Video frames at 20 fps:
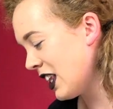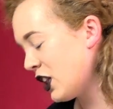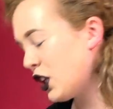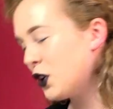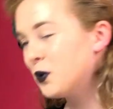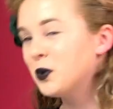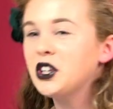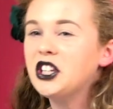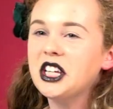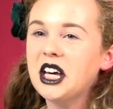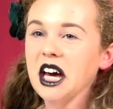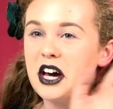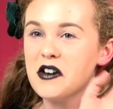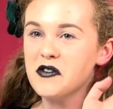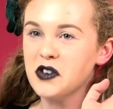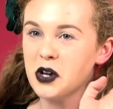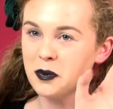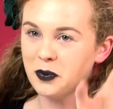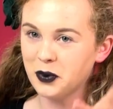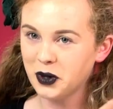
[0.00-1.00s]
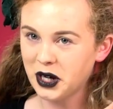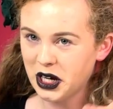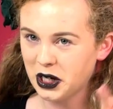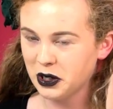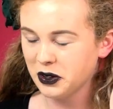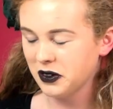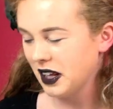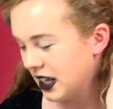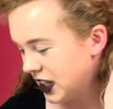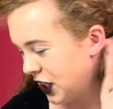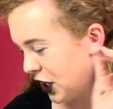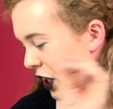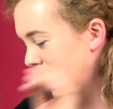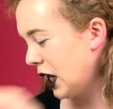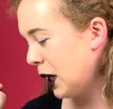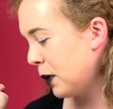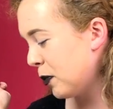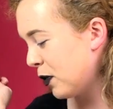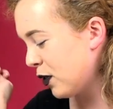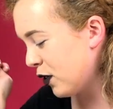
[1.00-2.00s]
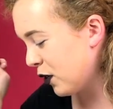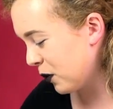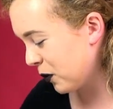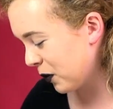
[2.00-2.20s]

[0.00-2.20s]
So once you have your brows and your lips,